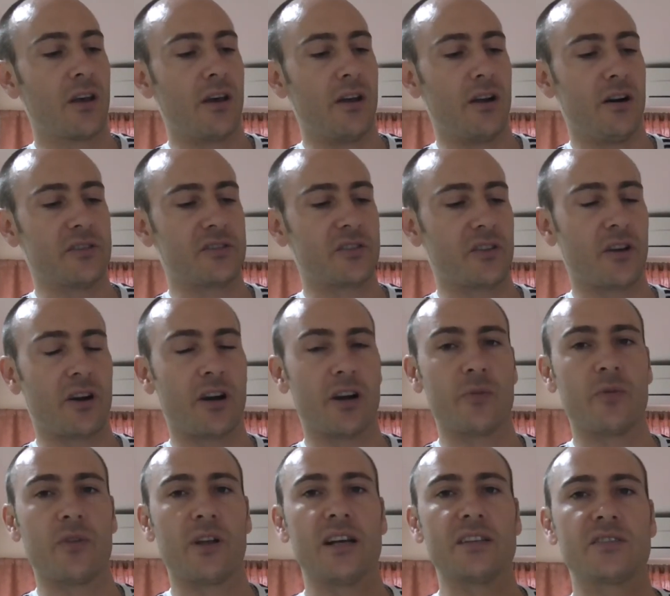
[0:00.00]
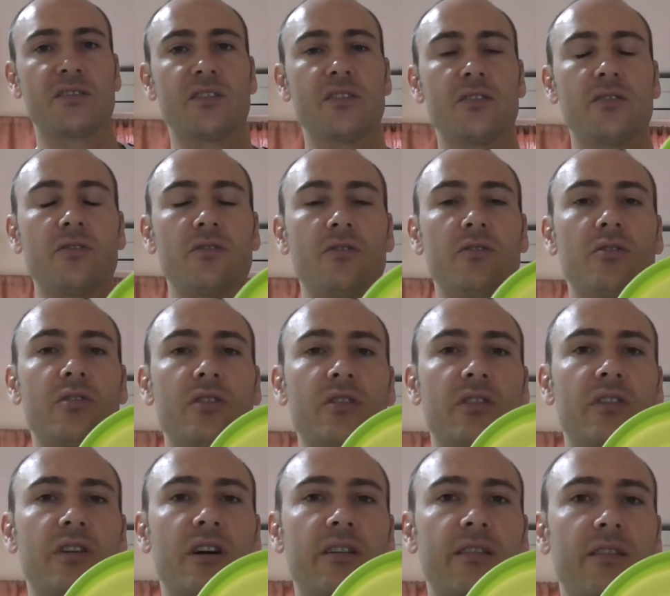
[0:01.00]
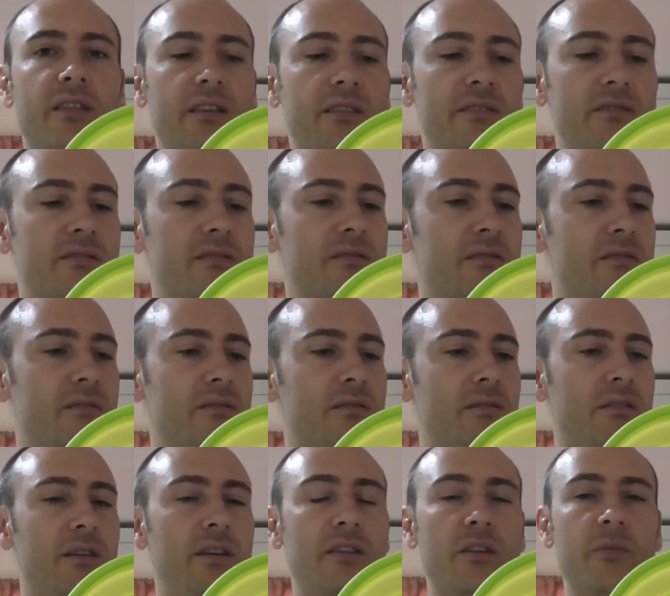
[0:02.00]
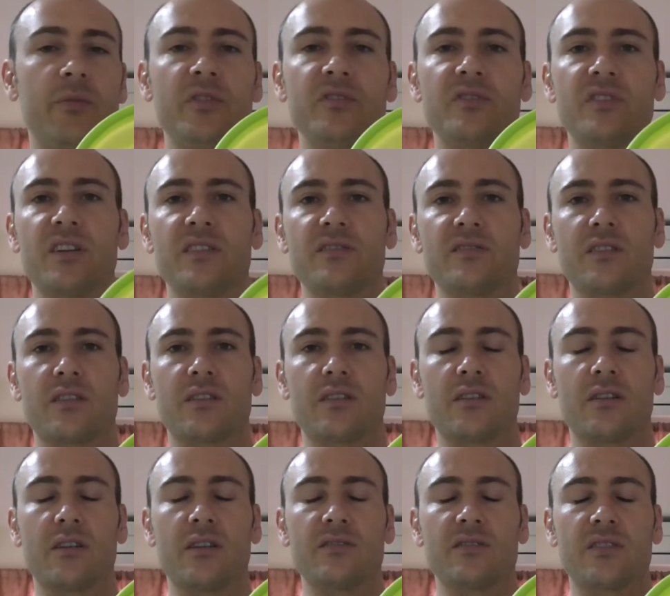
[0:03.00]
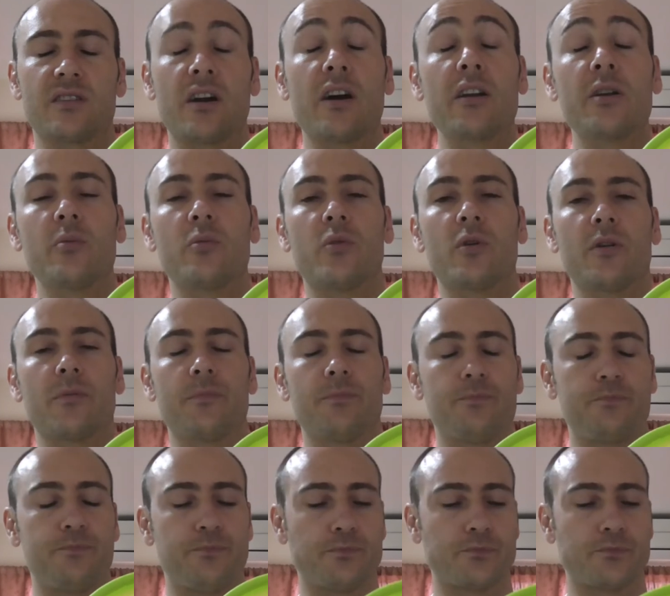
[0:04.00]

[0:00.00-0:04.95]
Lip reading: and also the hard plastic you can cut things in them, use it as a cutting board.